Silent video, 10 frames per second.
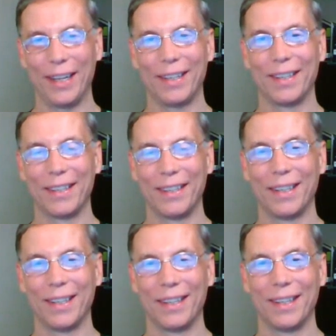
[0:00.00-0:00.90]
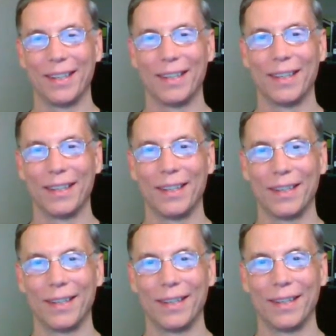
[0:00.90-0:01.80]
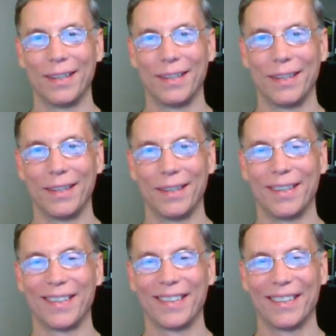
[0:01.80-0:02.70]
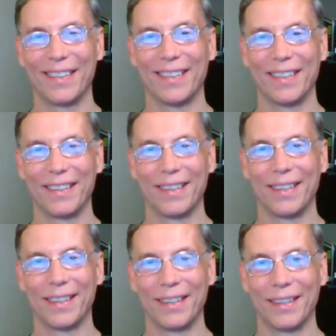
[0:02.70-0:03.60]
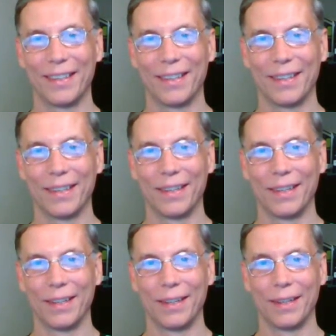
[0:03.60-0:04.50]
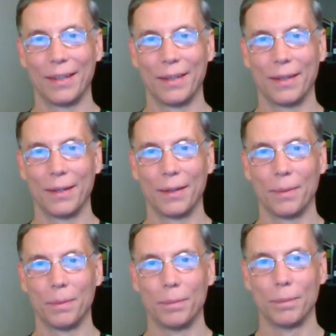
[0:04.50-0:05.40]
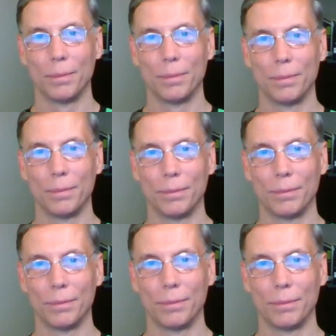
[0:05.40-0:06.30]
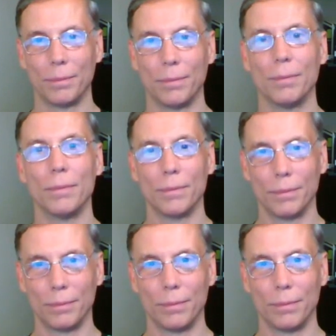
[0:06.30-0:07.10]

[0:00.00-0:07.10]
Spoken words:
[no speech]